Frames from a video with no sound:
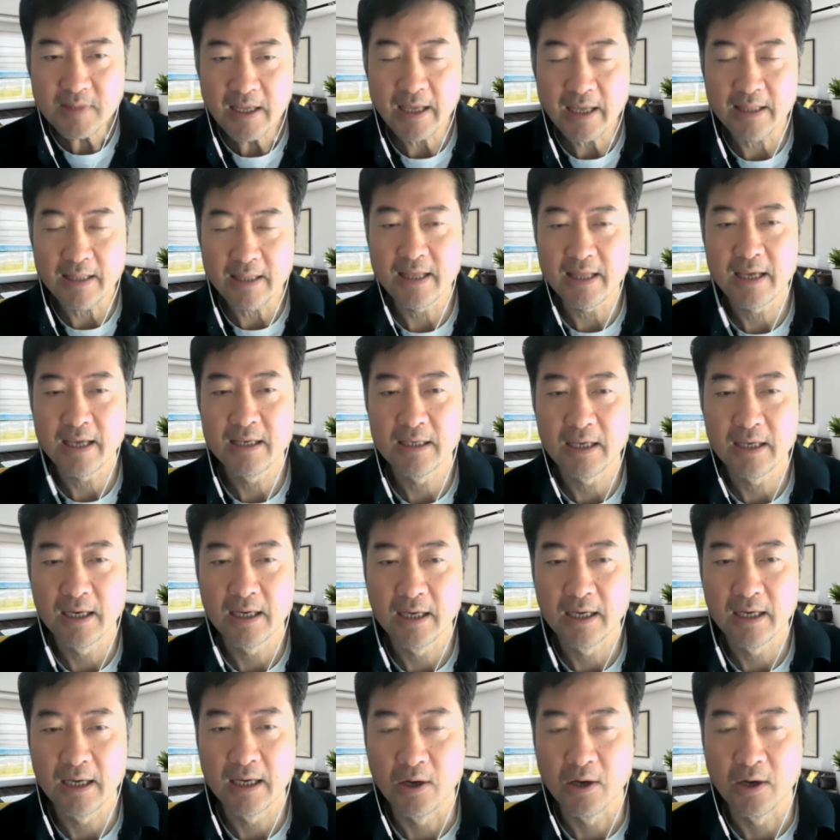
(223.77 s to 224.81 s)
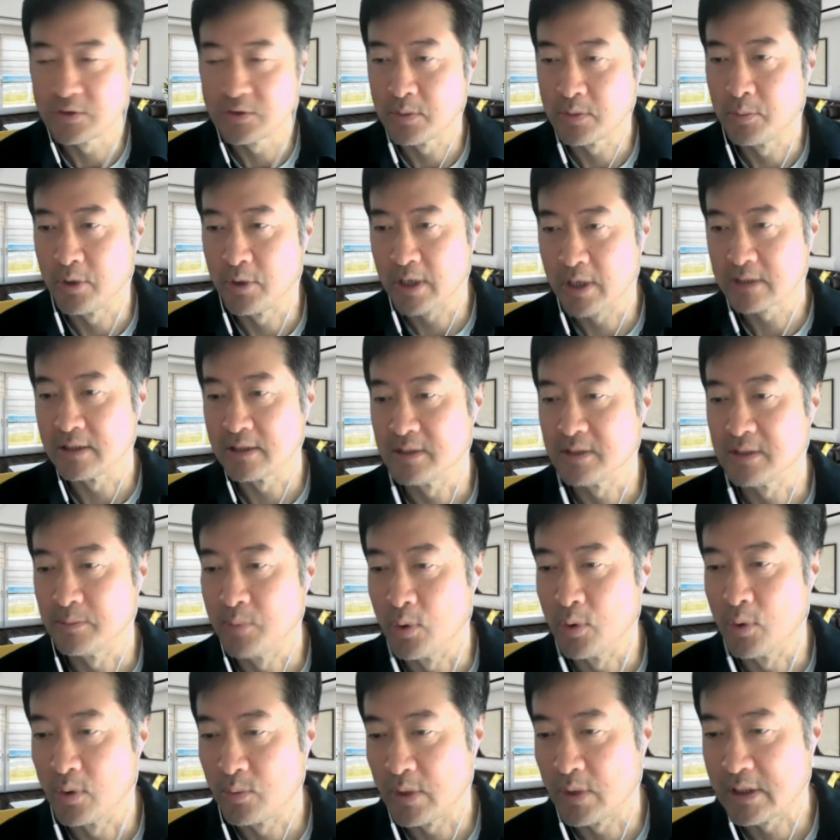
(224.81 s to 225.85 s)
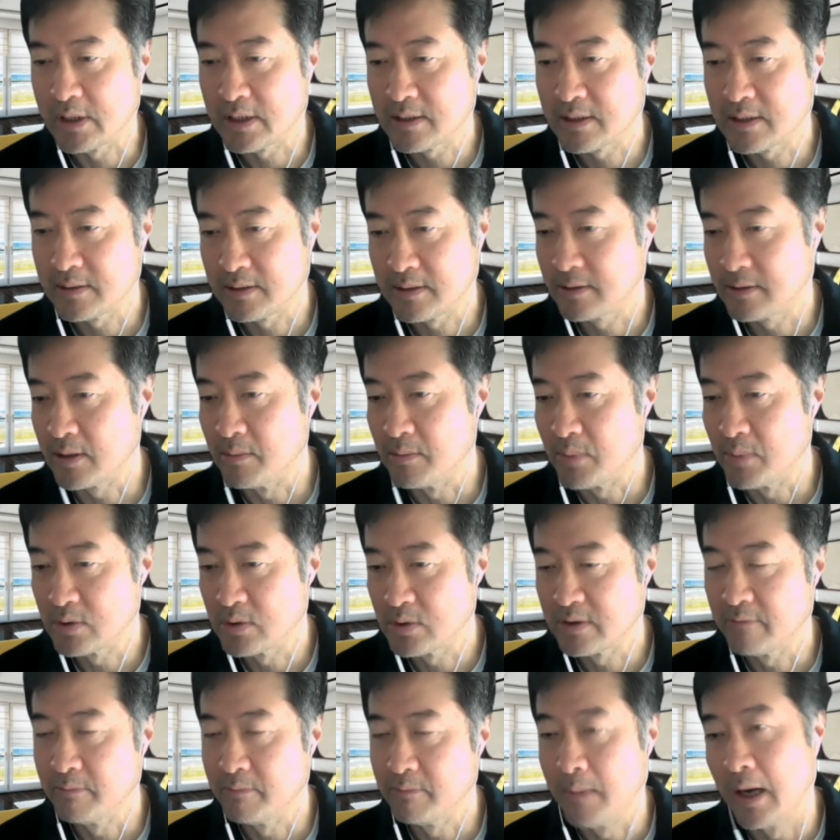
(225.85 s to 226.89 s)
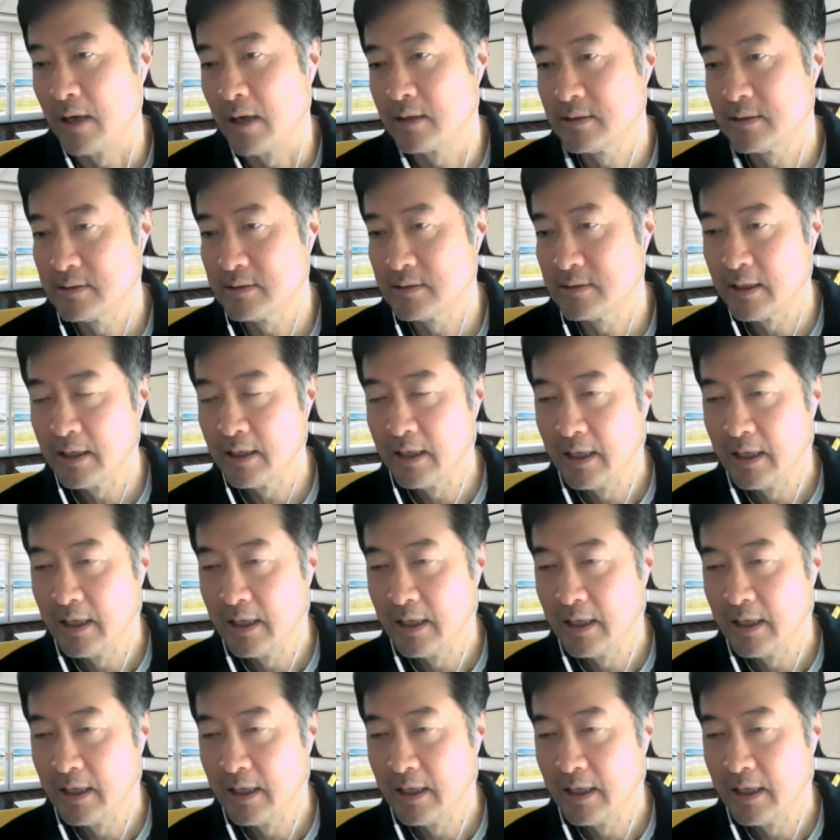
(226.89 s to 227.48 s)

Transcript: And immediately, once we see the color of it, if it's black, then we know the other